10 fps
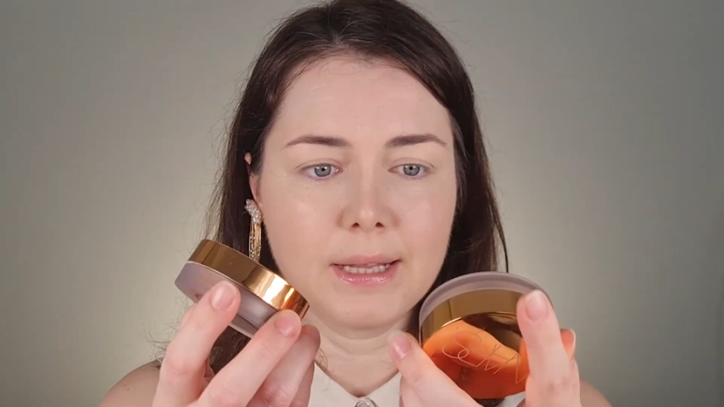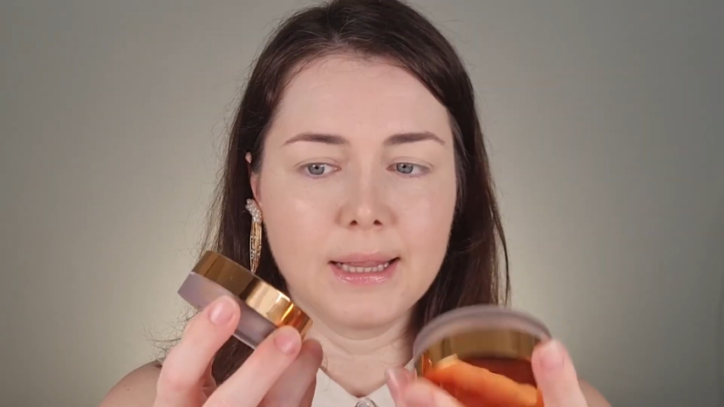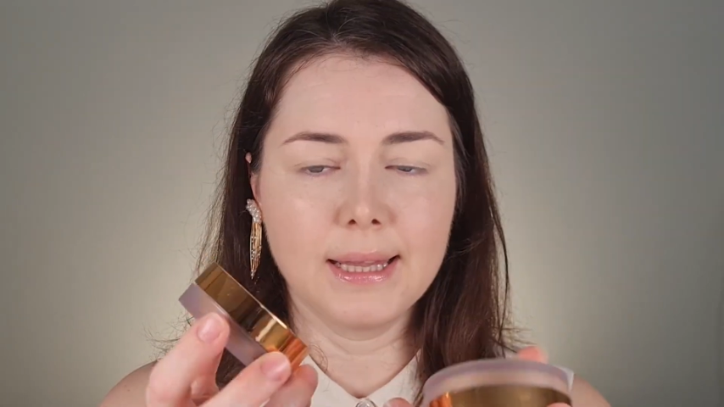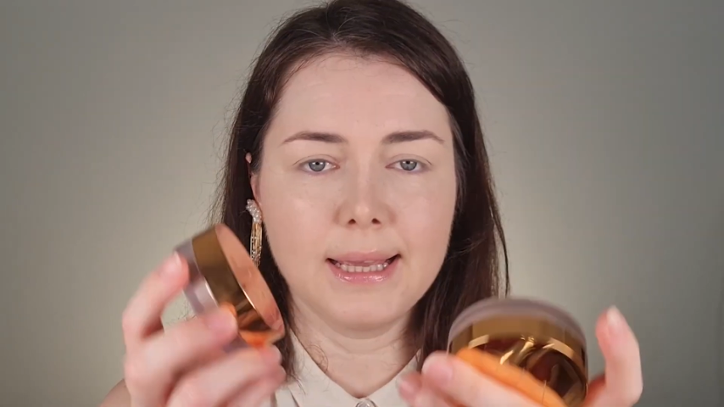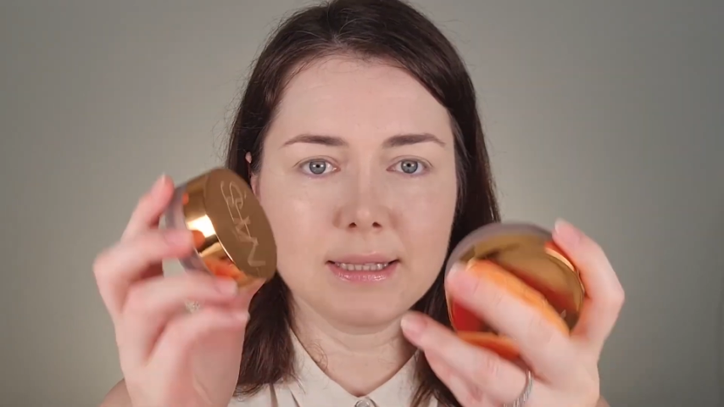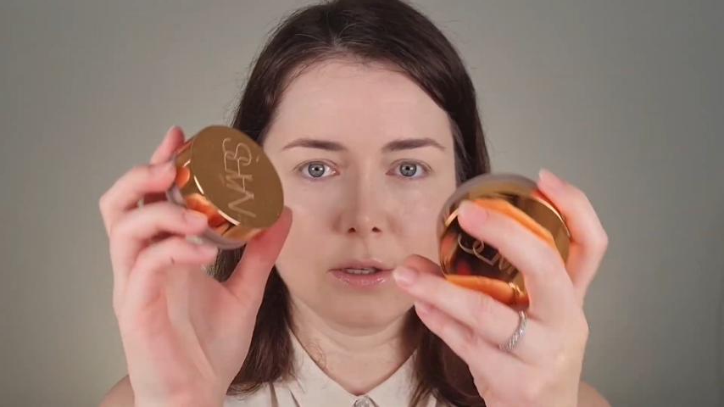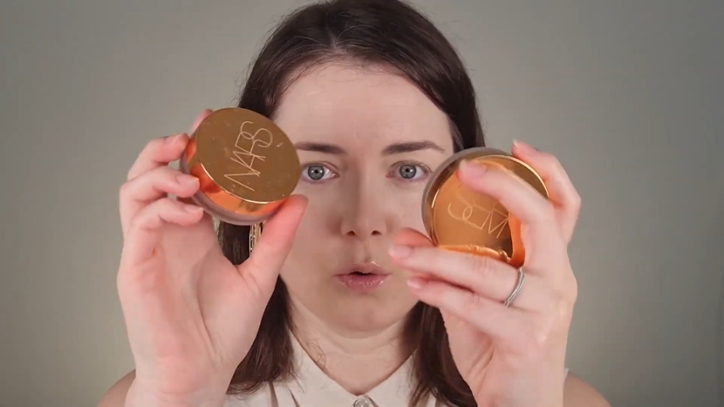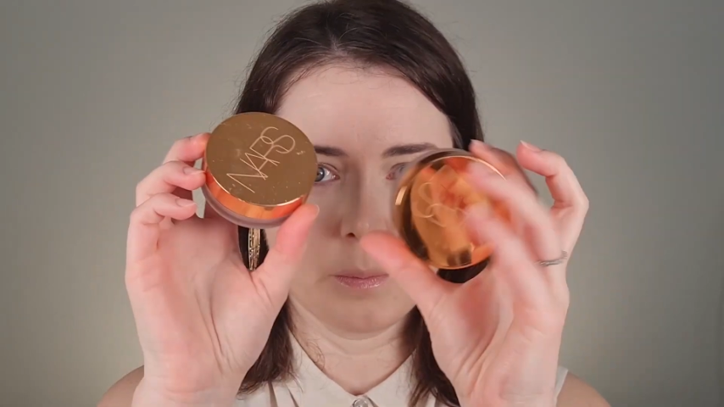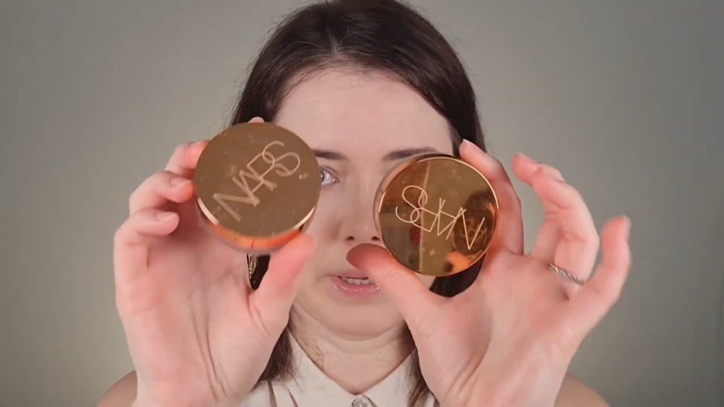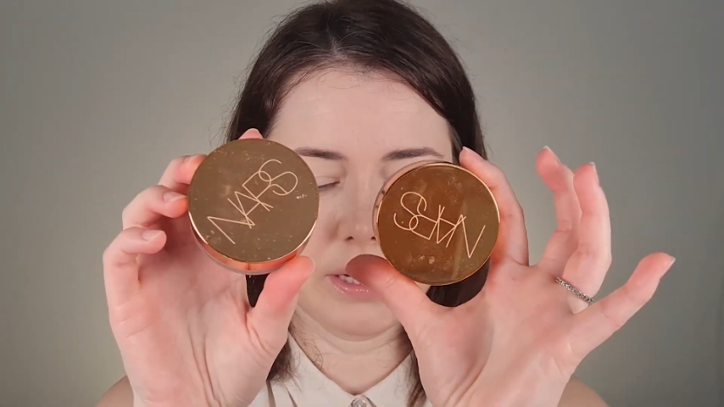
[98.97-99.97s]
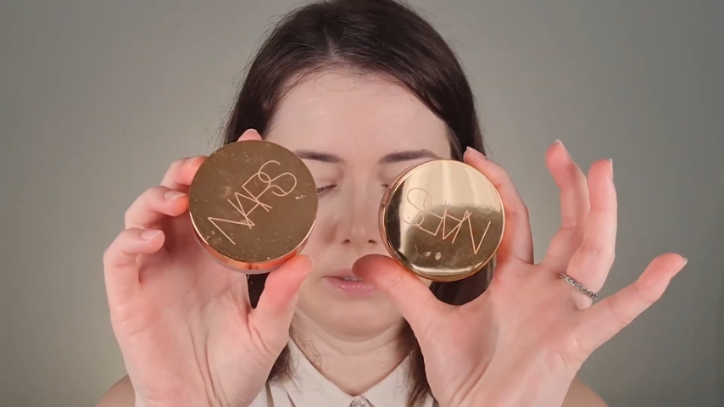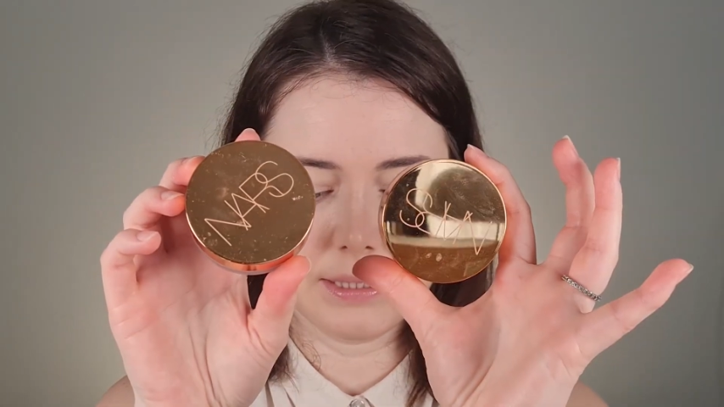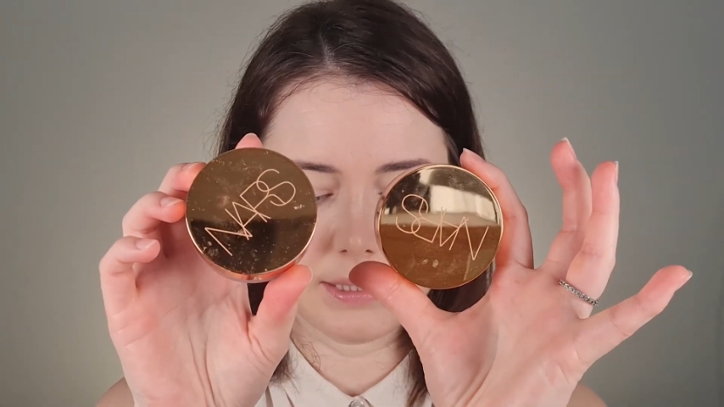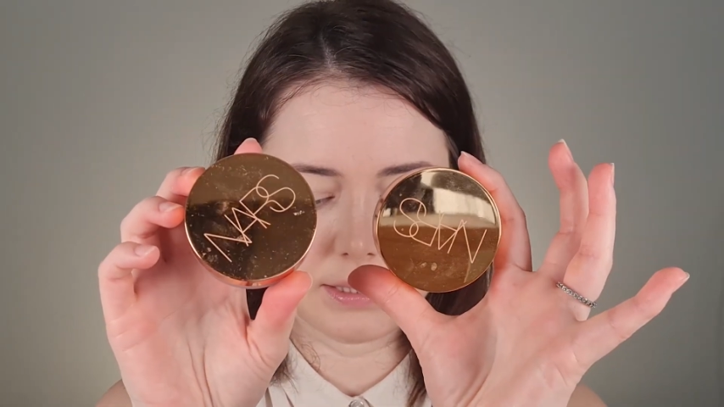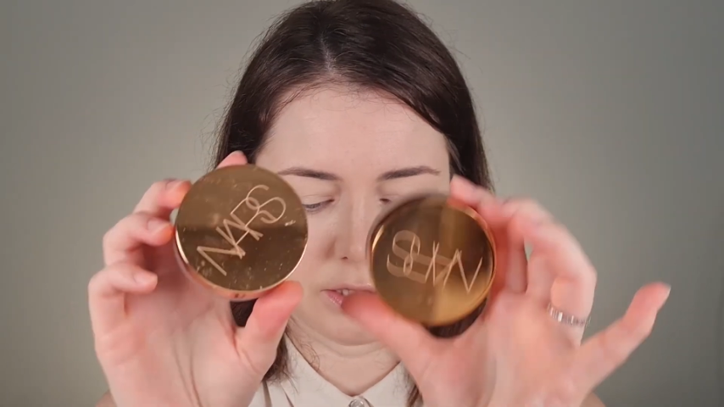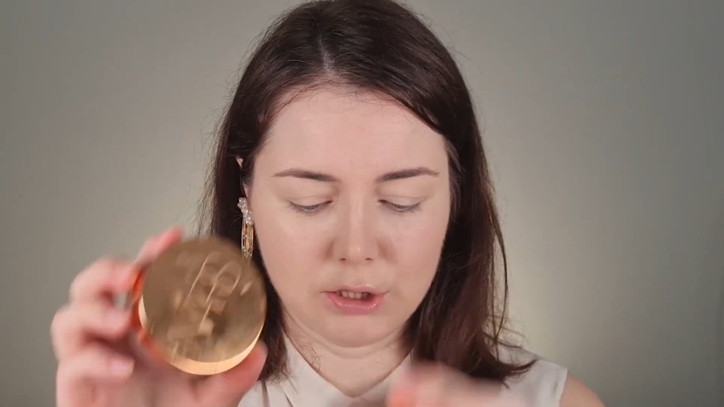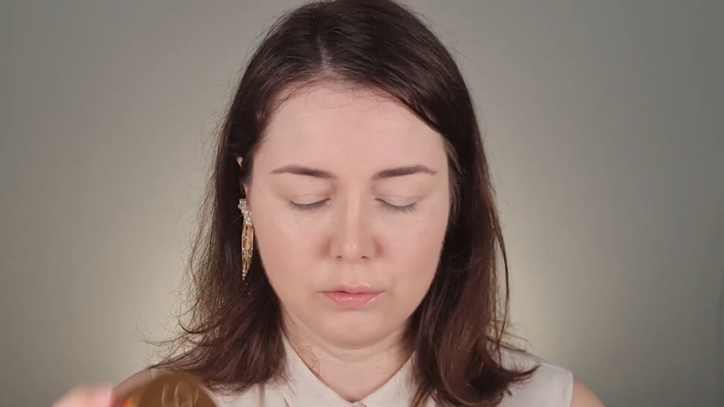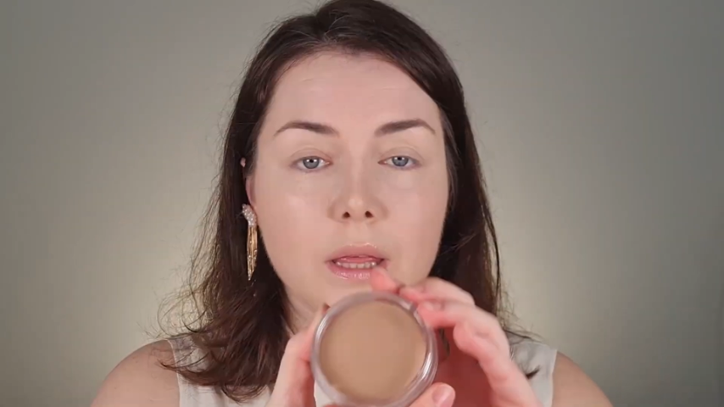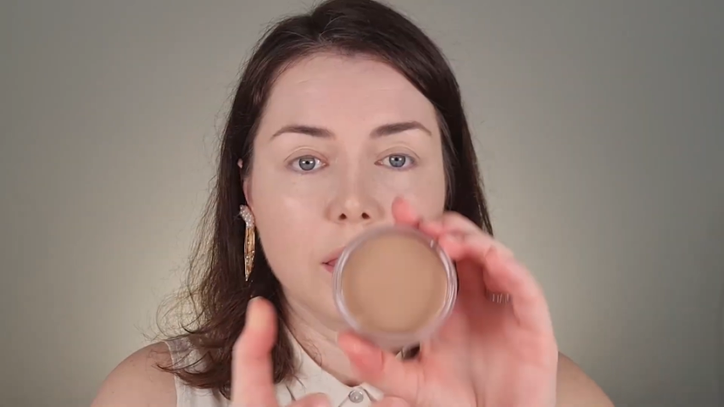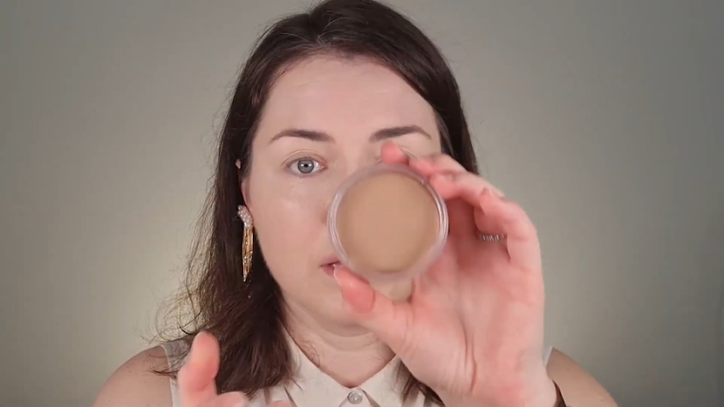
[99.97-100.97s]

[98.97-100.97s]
Let's compare these two.